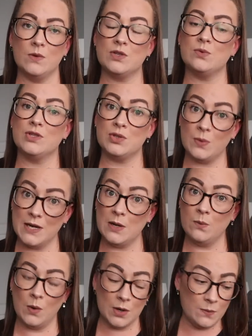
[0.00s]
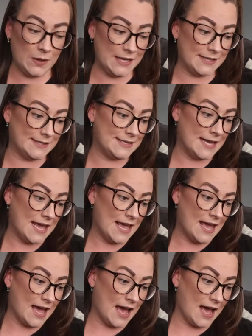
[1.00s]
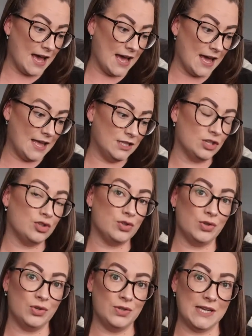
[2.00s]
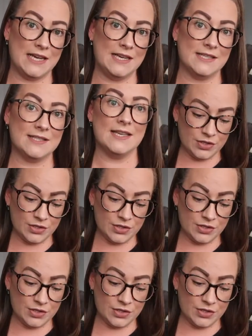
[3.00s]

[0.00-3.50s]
which was 21 weeks and 2 days.